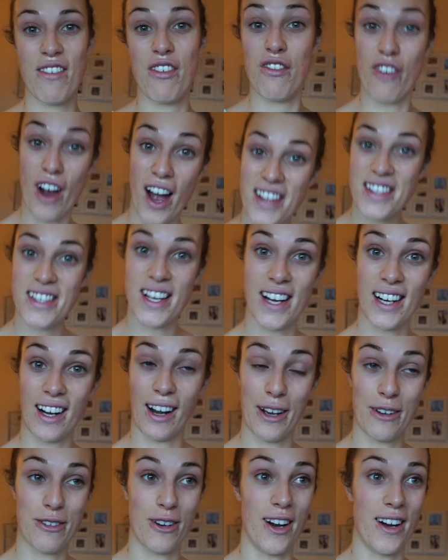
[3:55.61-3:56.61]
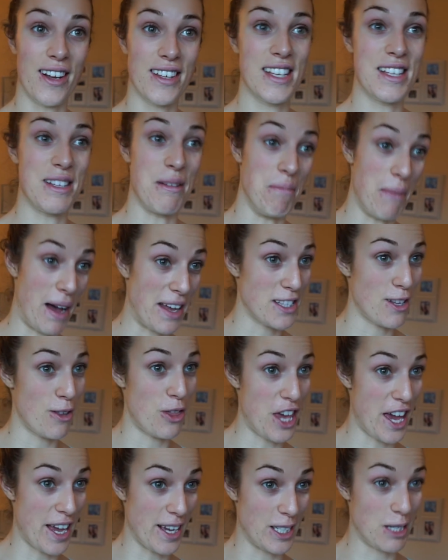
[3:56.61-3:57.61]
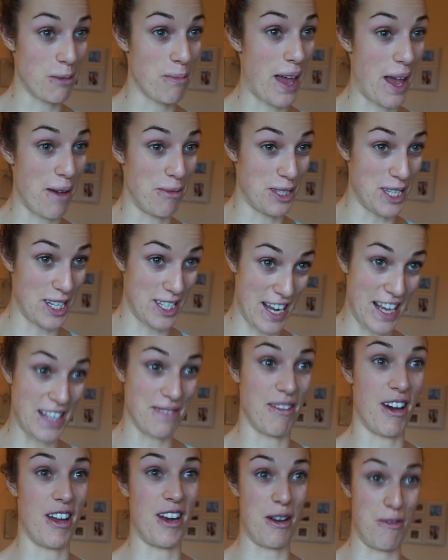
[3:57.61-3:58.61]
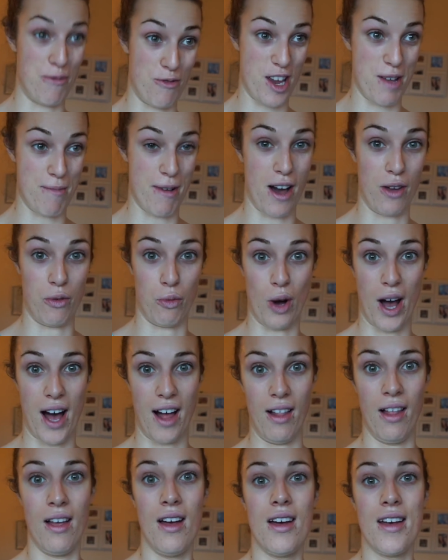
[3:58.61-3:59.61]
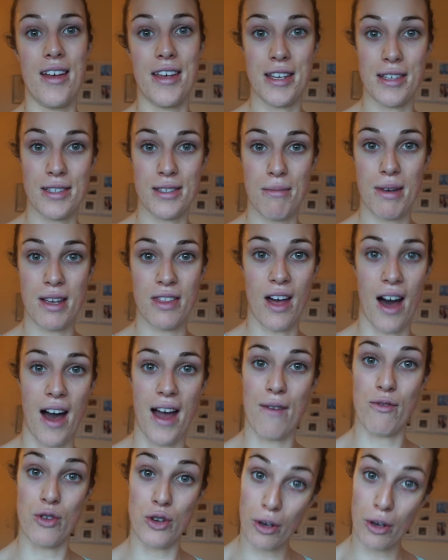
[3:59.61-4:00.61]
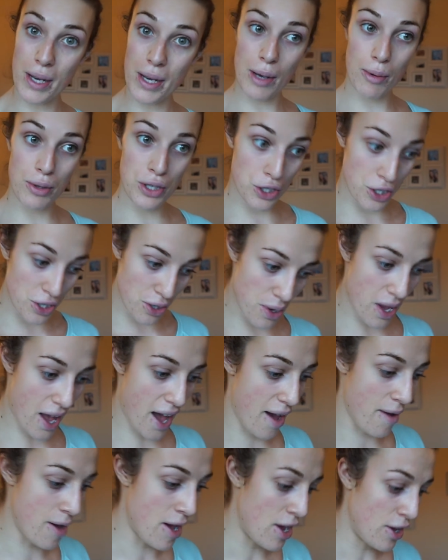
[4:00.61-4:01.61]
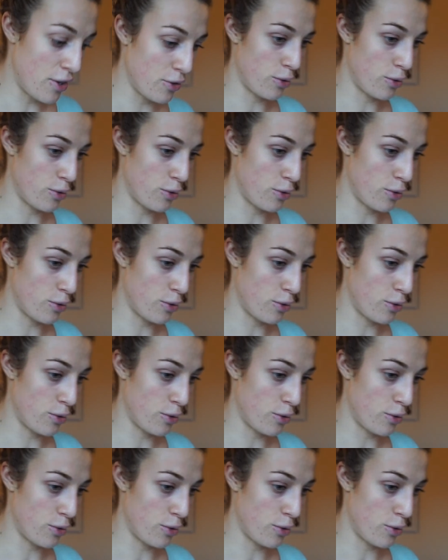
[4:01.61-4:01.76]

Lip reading: If you ride cyclocross, it's a massive thing to be able to dismount and remount well, and it's something that I have been able to do yet.